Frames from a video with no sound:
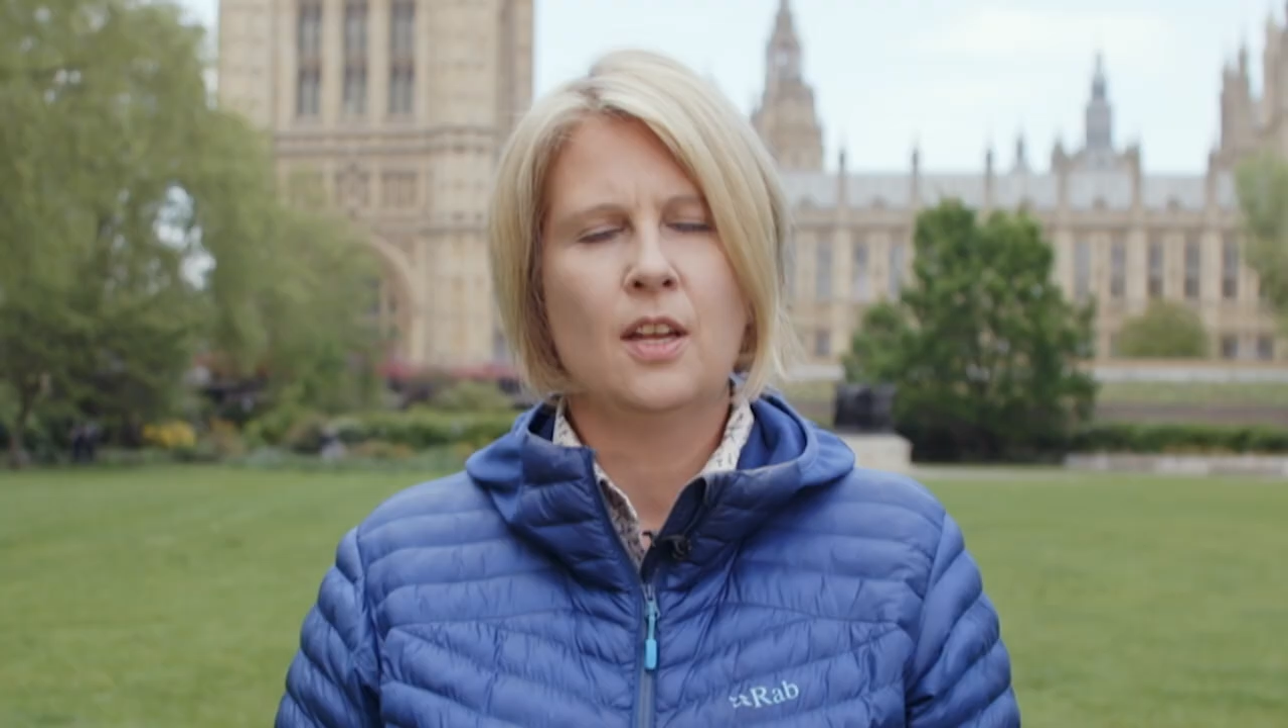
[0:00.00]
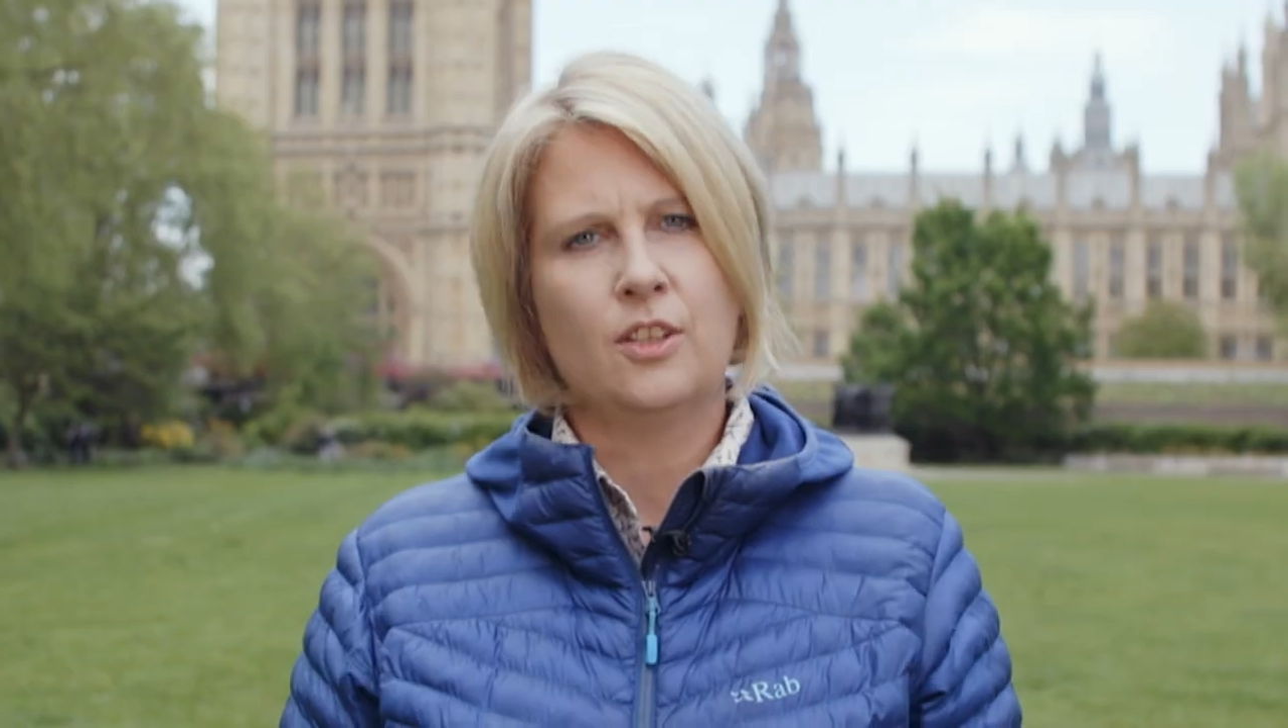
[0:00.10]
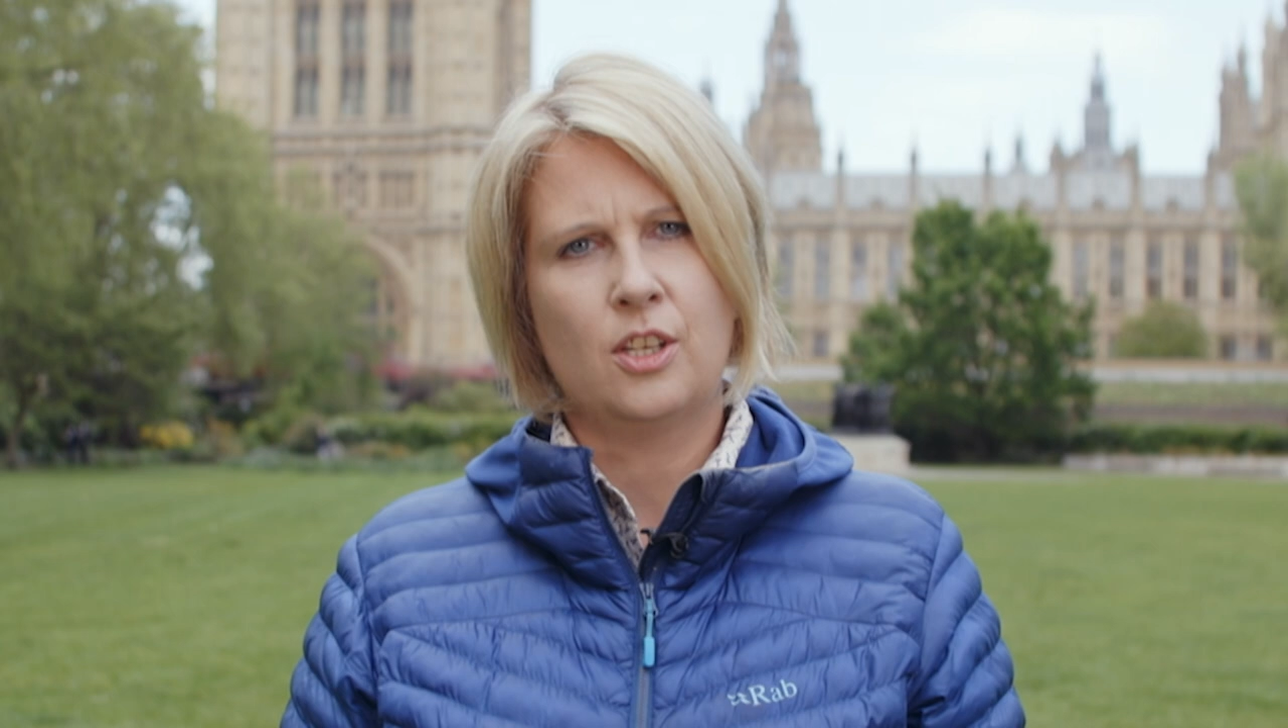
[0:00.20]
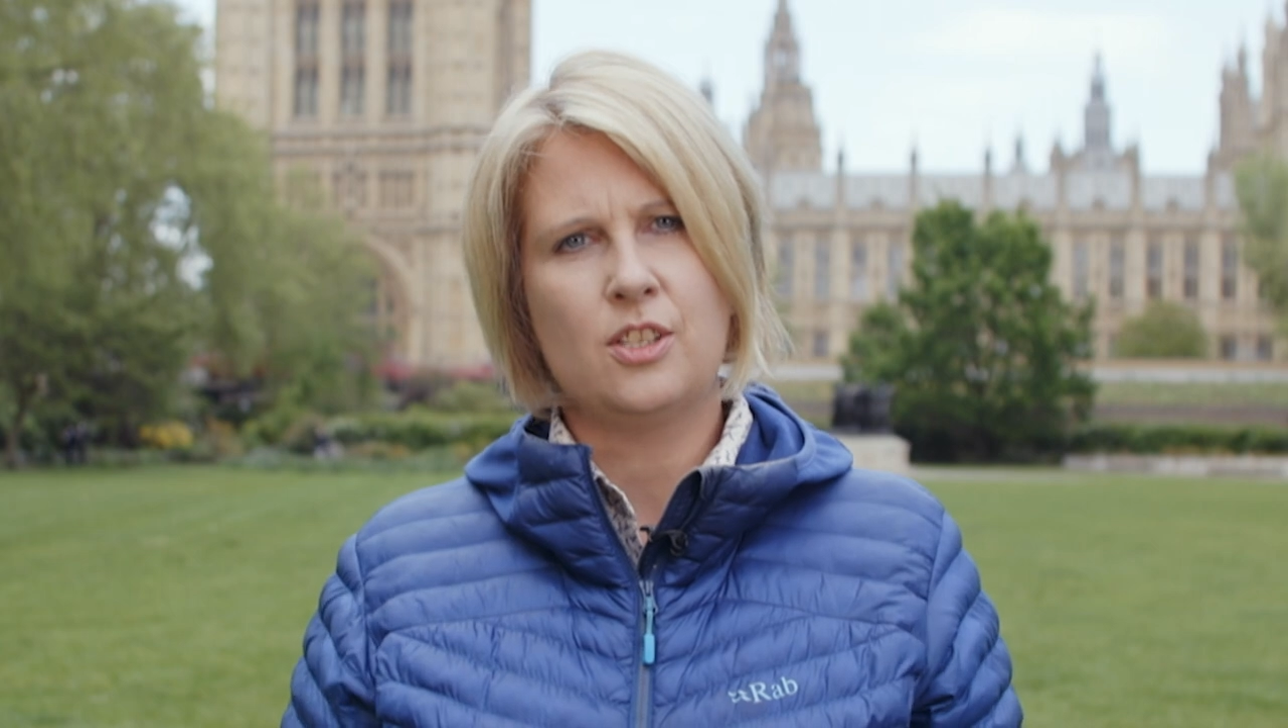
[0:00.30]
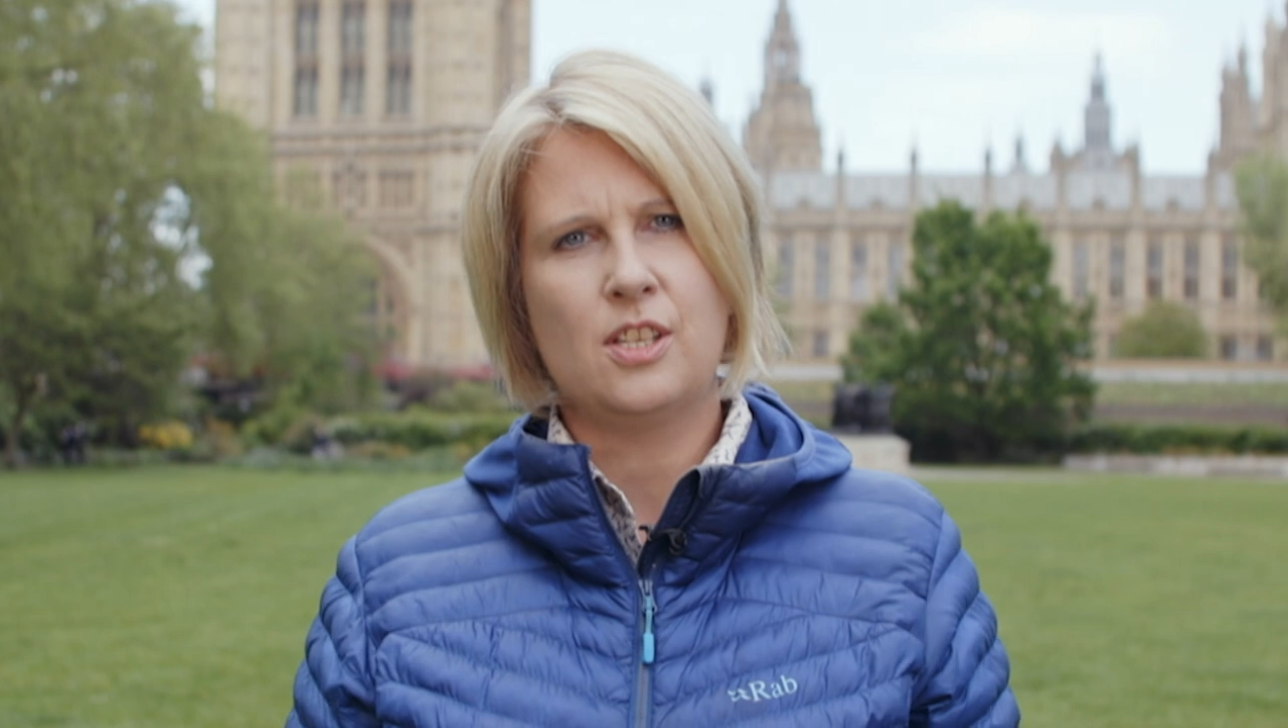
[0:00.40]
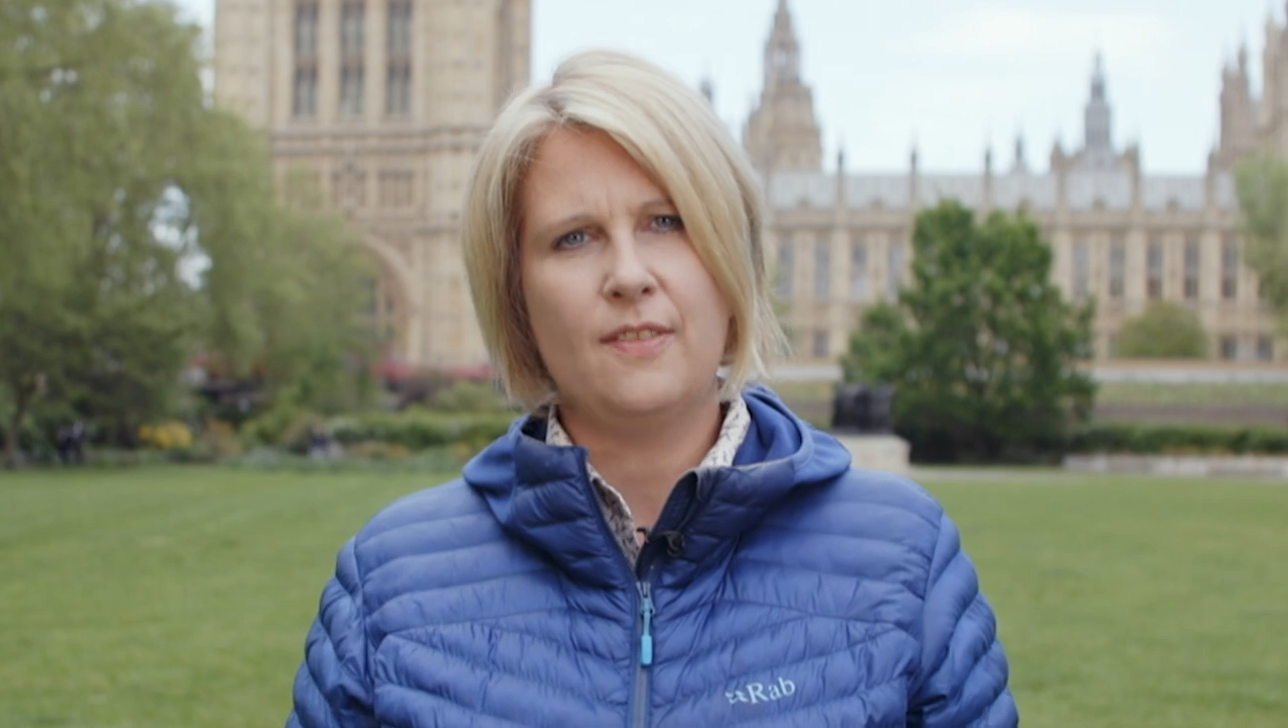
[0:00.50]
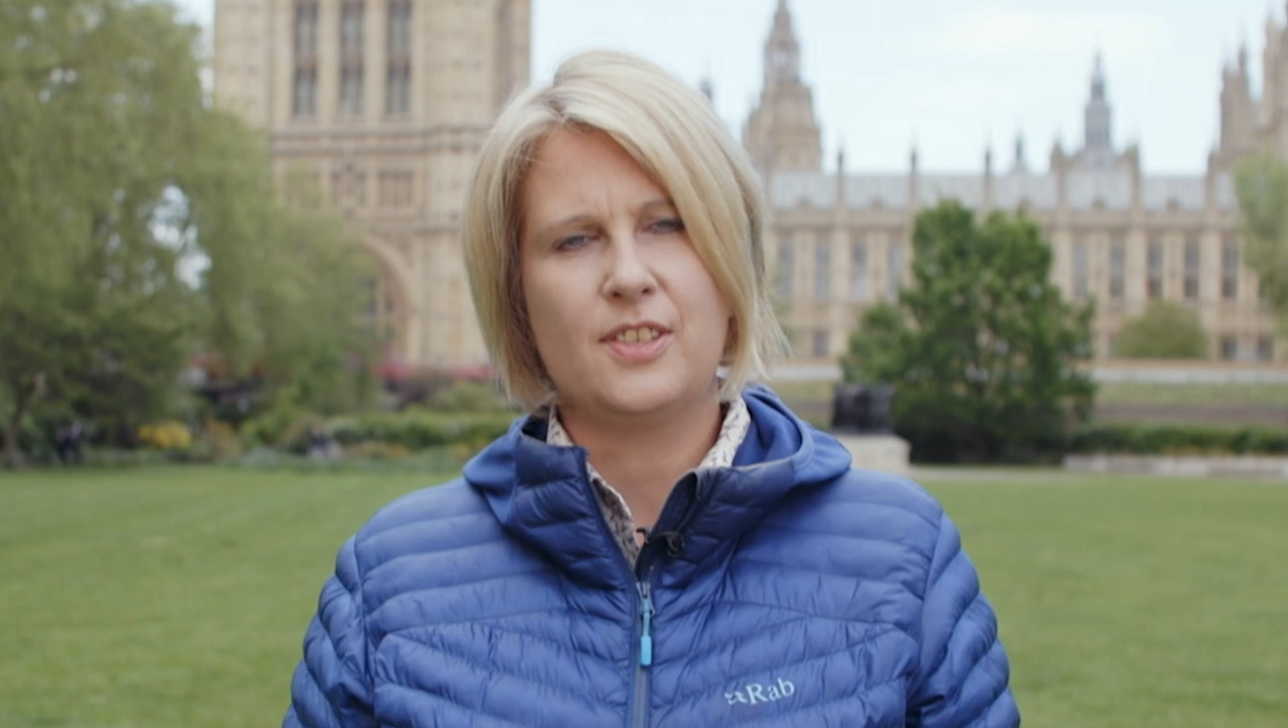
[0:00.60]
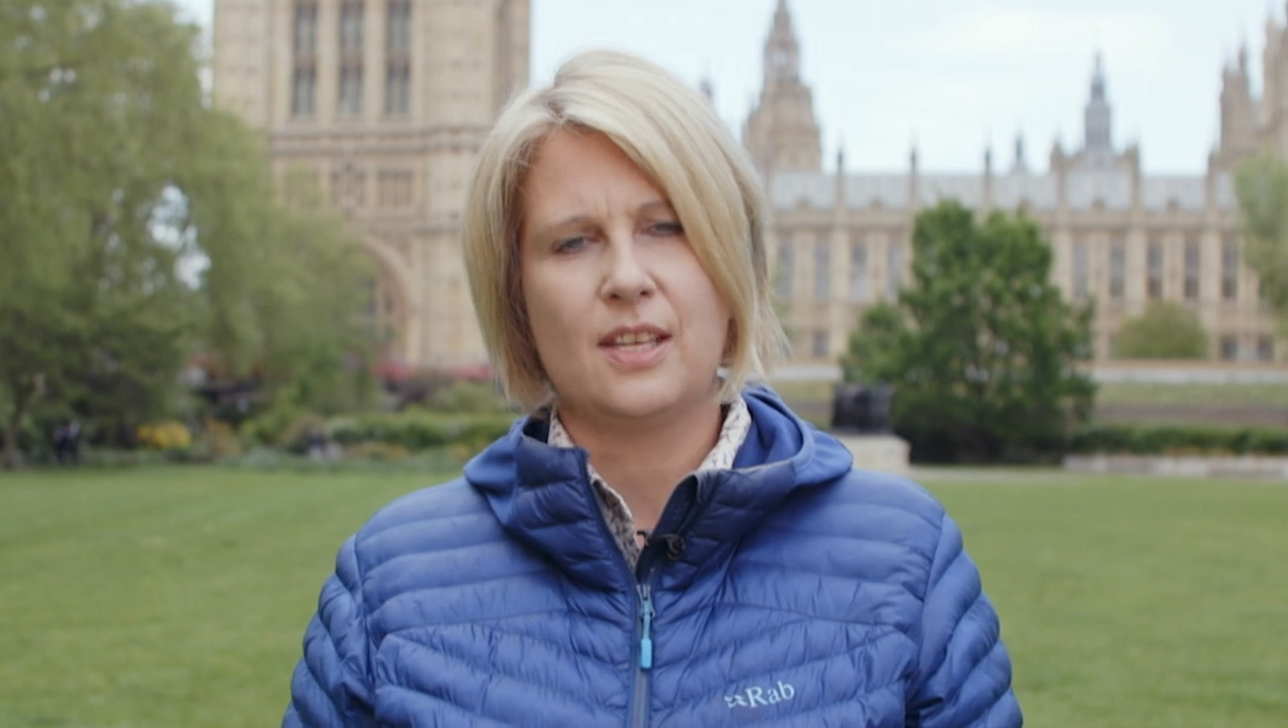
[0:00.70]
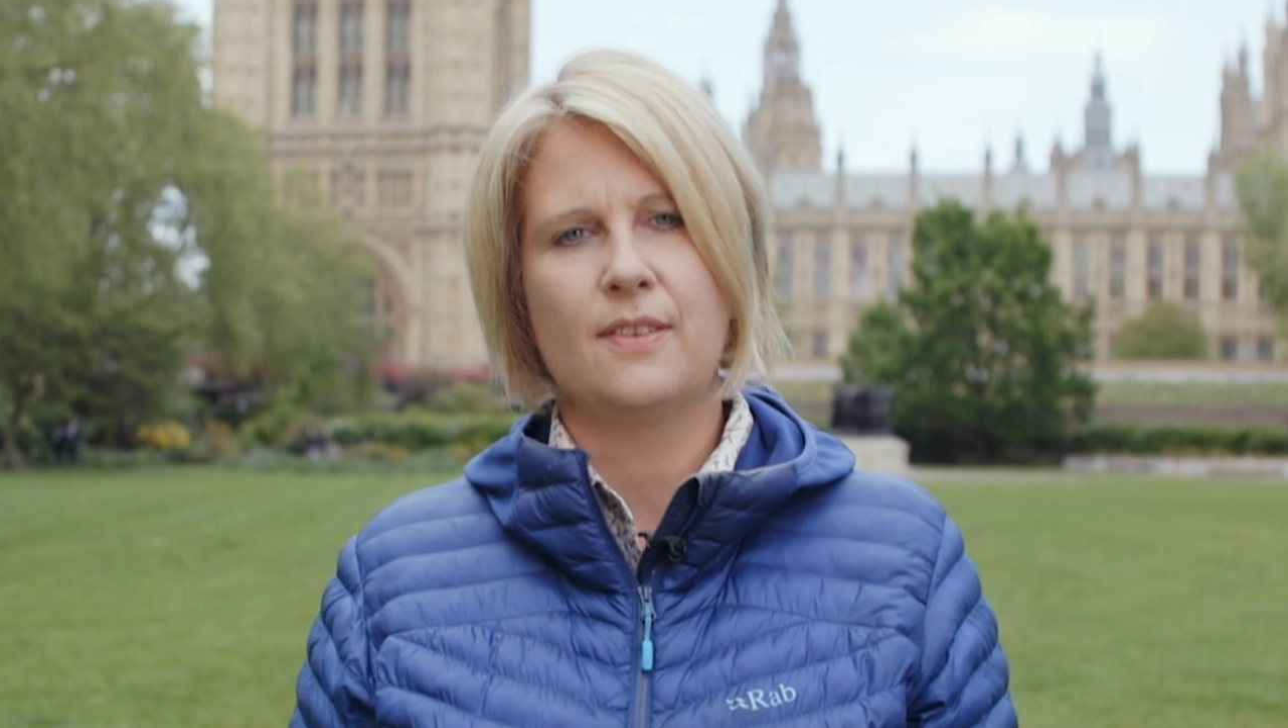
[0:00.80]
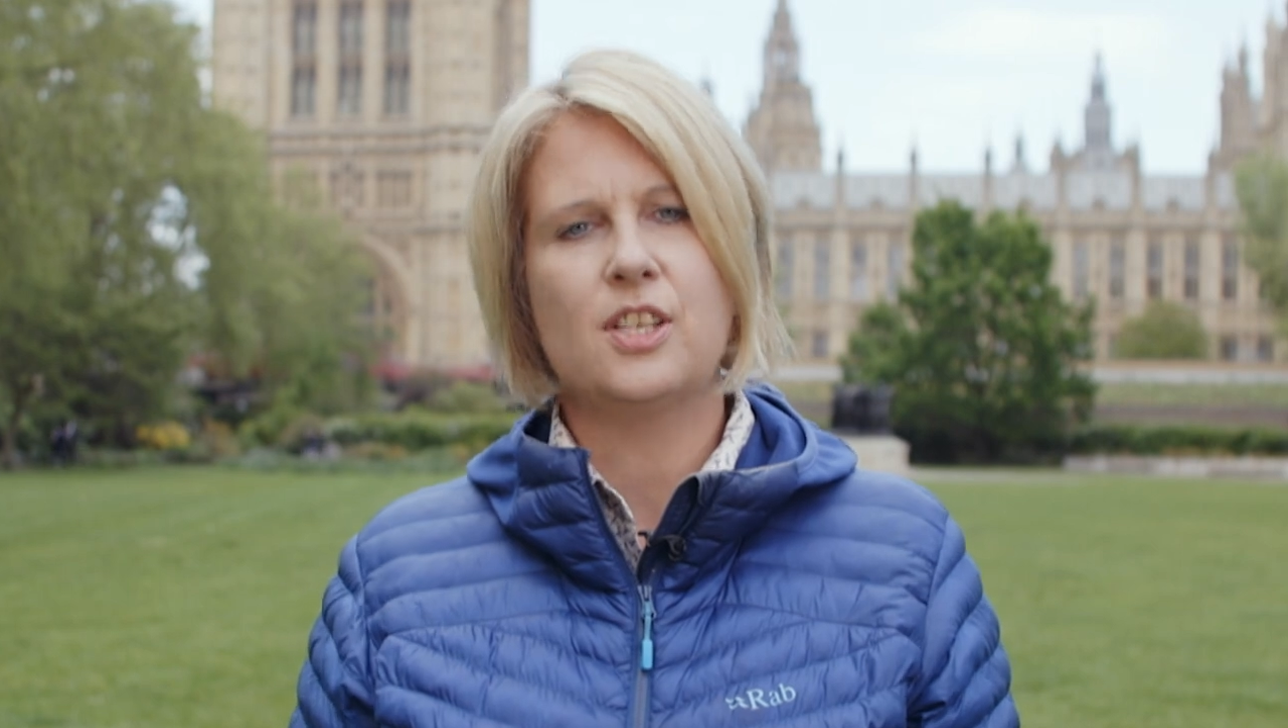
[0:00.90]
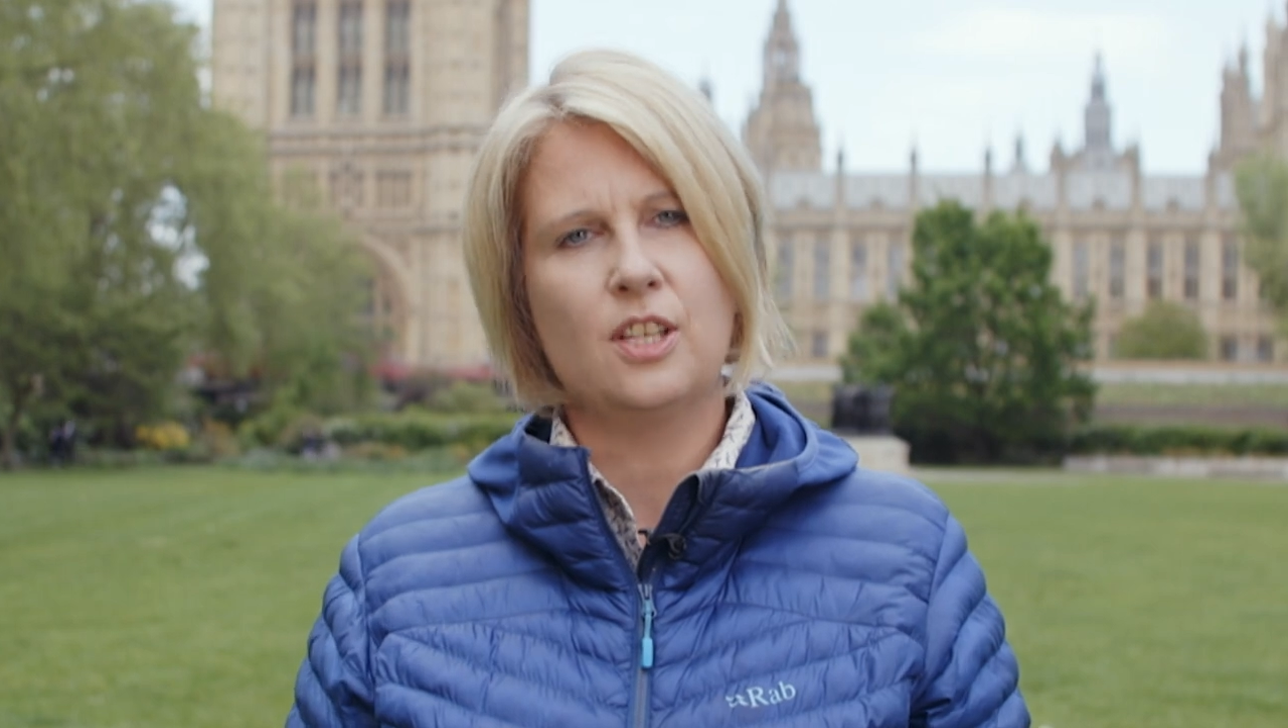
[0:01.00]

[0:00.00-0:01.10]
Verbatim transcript: The Conservatives